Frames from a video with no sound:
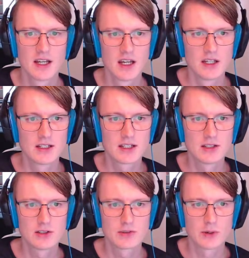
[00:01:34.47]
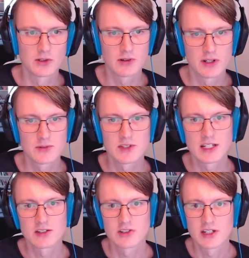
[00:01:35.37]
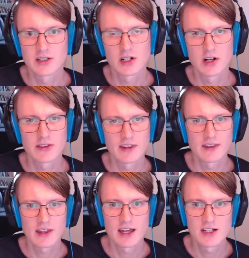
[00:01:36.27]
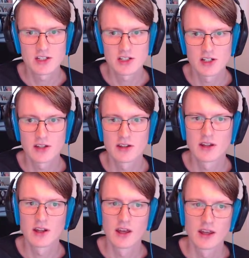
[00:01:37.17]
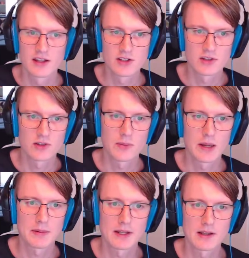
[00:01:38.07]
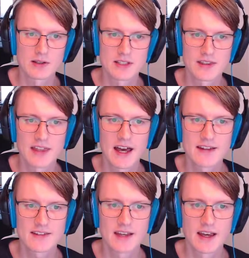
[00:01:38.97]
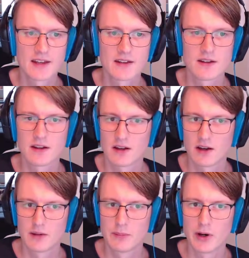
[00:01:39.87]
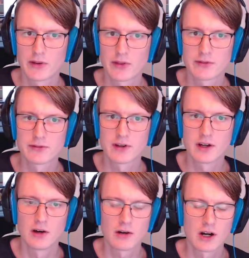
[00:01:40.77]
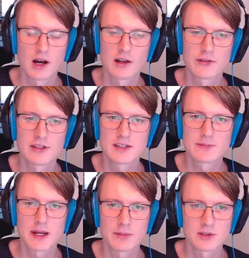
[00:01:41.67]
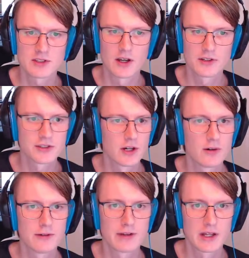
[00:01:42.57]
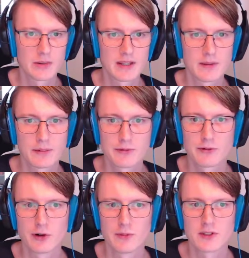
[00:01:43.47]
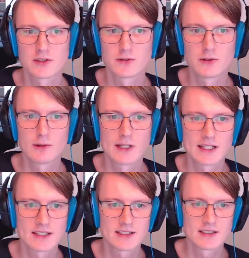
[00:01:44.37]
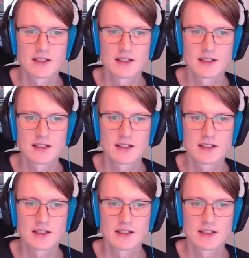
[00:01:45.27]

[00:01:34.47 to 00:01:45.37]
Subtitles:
You can use post-quantum signature in your authentication. There's also a paper that looks at that. And all of these papers also evaluate the performance of doing this.